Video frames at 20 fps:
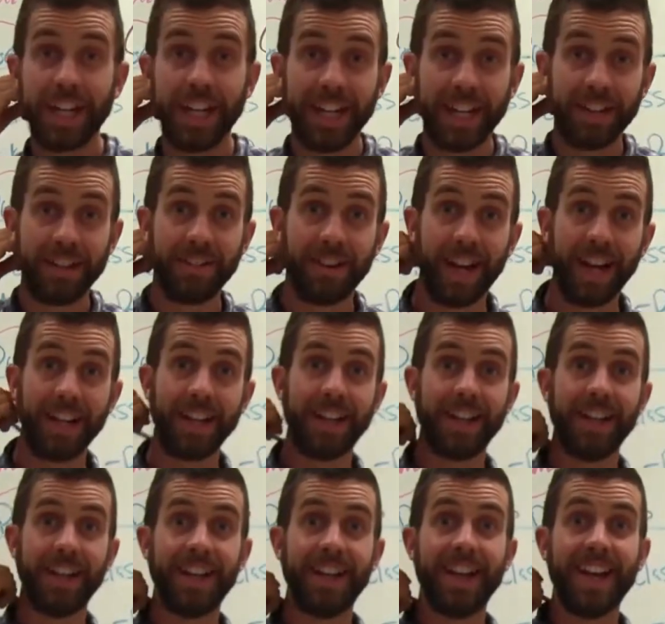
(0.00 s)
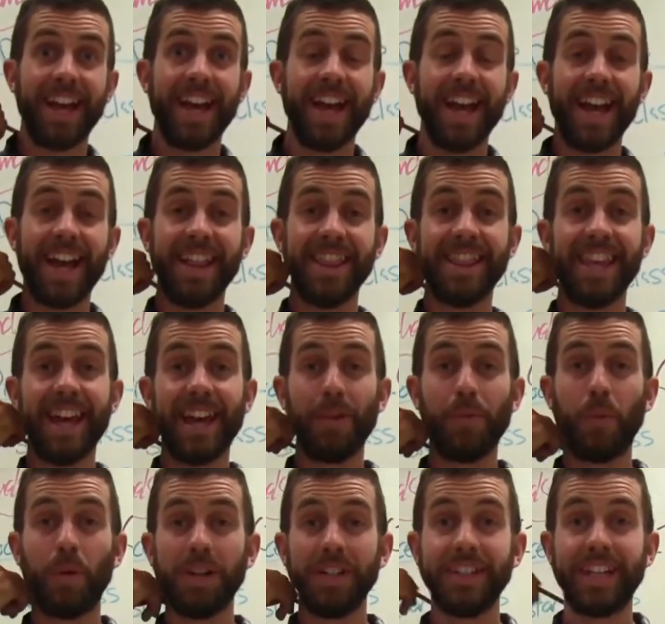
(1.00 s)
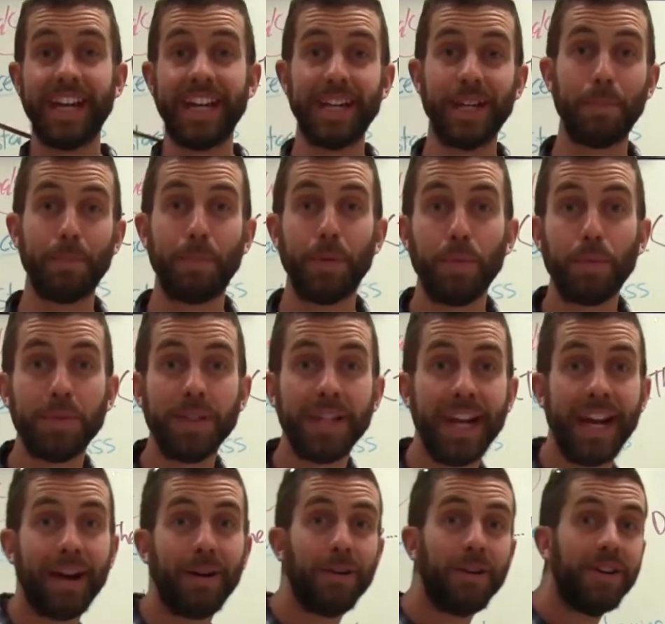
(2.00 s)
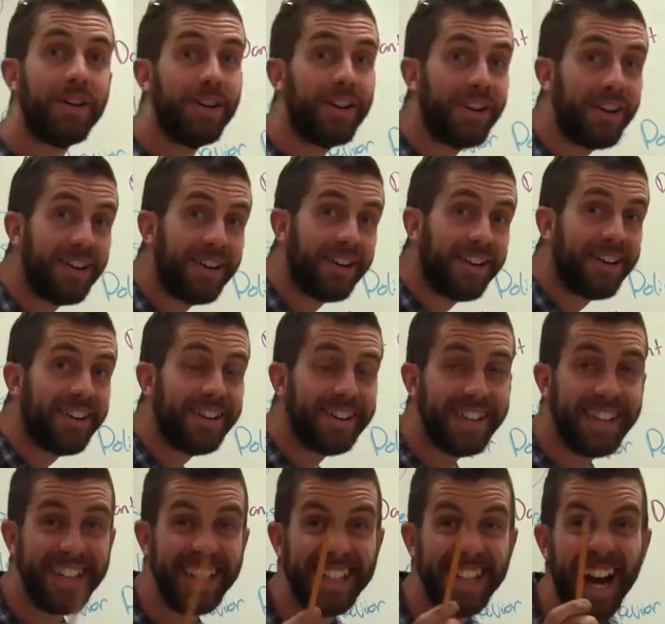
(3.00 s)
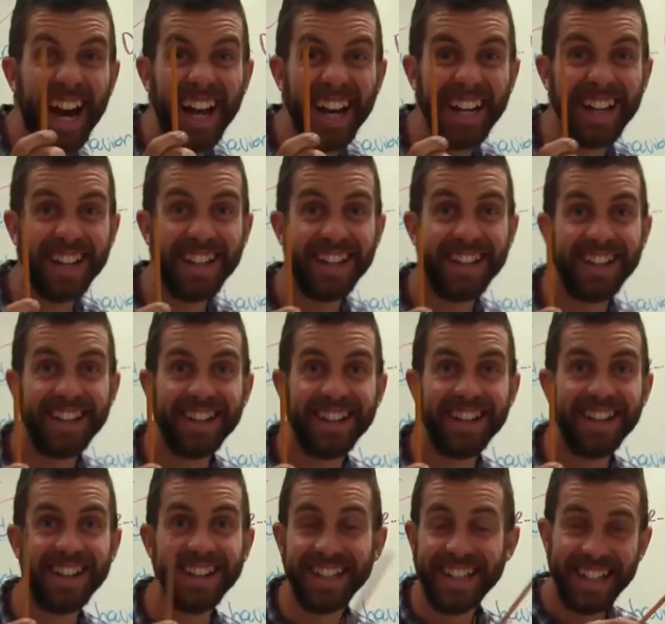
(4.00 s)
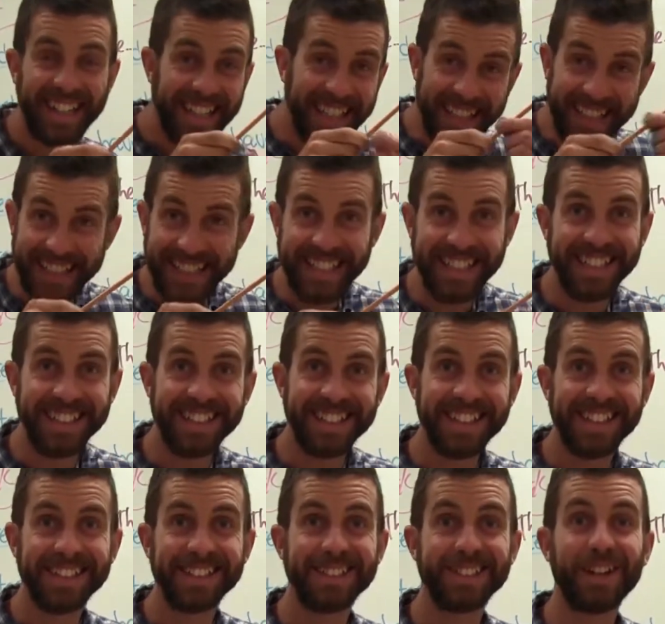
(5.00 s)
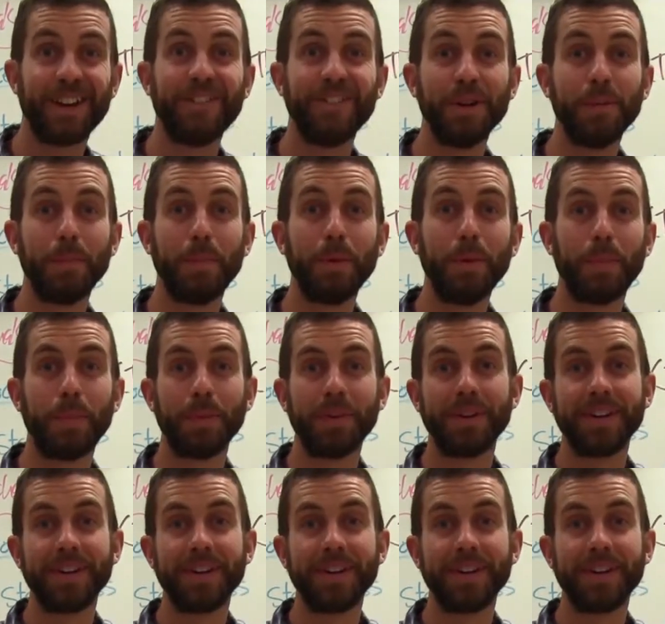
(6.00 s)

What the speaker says: it in, right? And then one day he pooped it out. And he got it. And he cleaned it because it's covered in poop.